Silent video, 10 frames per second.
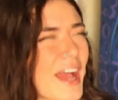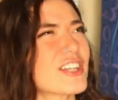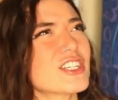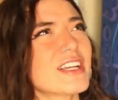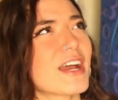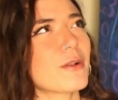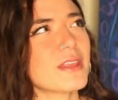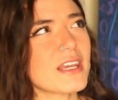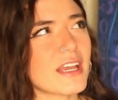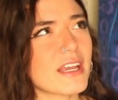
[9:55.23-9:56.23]
Actually, I
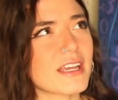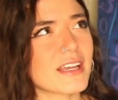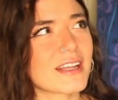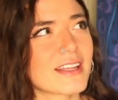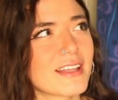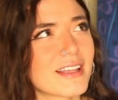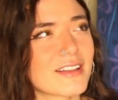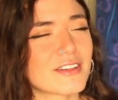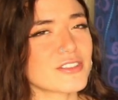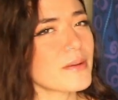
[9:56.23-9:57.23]
don't think I...
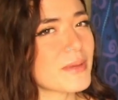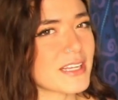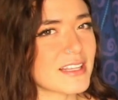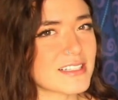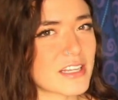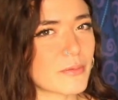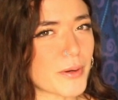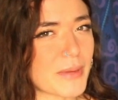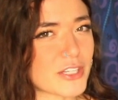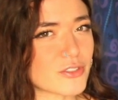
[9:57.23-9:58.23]
There's not many things that are
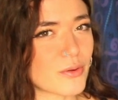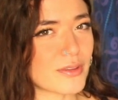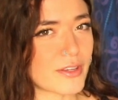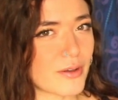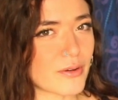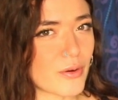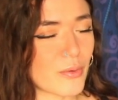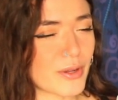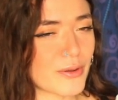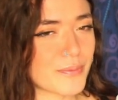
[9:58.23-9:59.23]
more magical than coconut
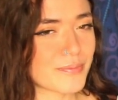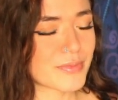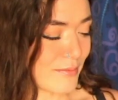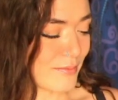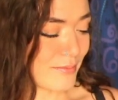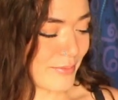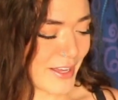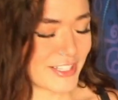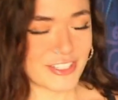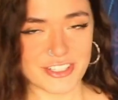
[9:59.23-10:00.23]
oil,
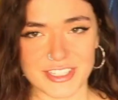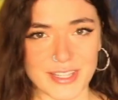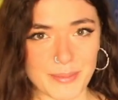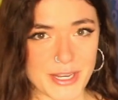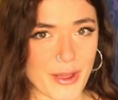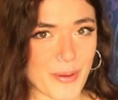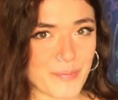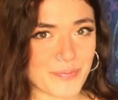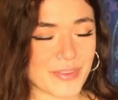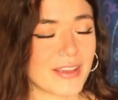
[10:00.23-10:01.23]
but just let me
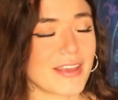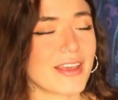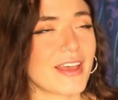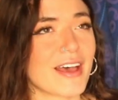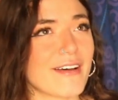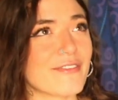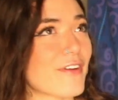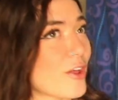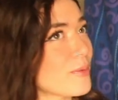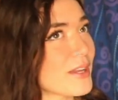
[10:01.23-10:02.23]
know.
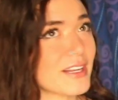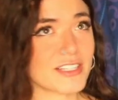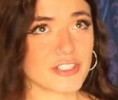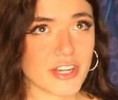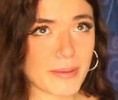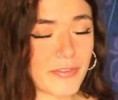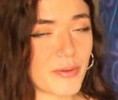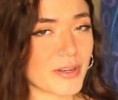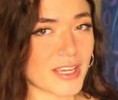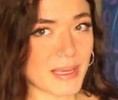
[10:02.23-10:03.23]
Follow me on Instagram if you want